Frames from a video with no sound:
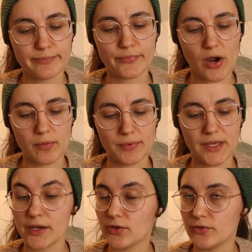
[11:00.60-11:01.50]

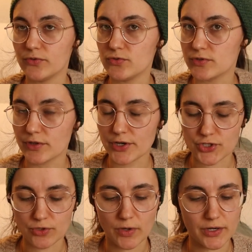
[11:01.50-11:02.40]
Probably I could have used a
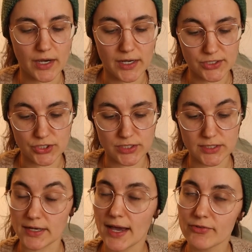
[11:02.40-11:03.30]
larger one. I just
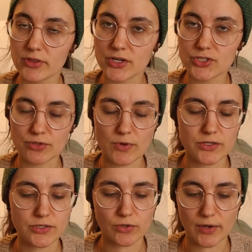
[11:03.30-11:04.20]
didn't have a larger
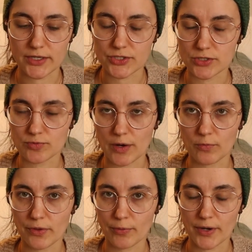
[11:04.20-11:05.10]
one, so I just
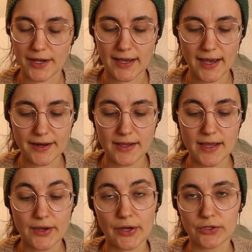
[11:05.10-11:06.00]
went with what I had
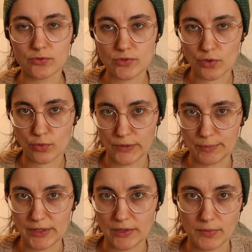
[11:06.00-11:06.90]
and used a 3
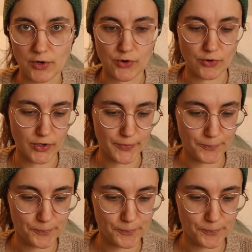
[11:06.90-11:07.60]
millimeter hook.